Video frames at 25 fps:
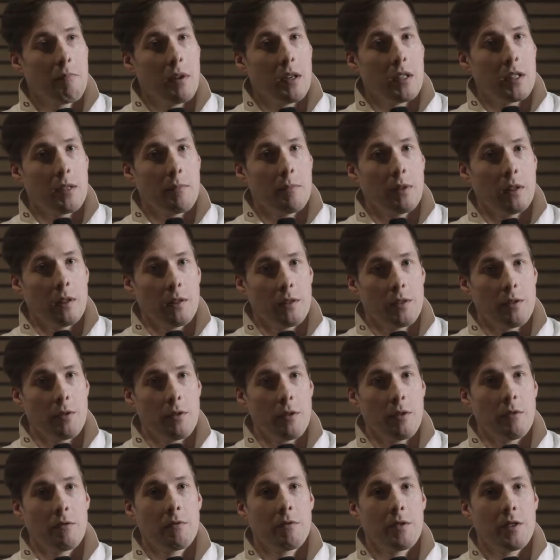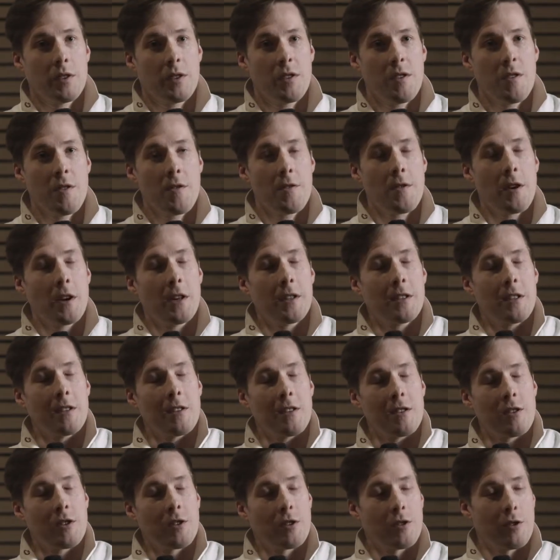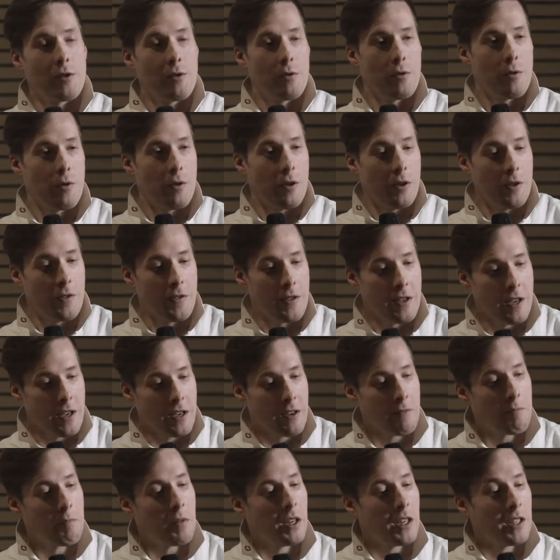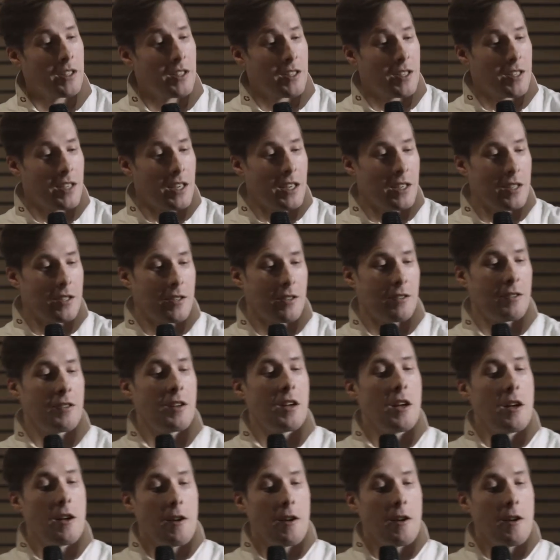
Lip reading: possible to tighten the screw on the monetization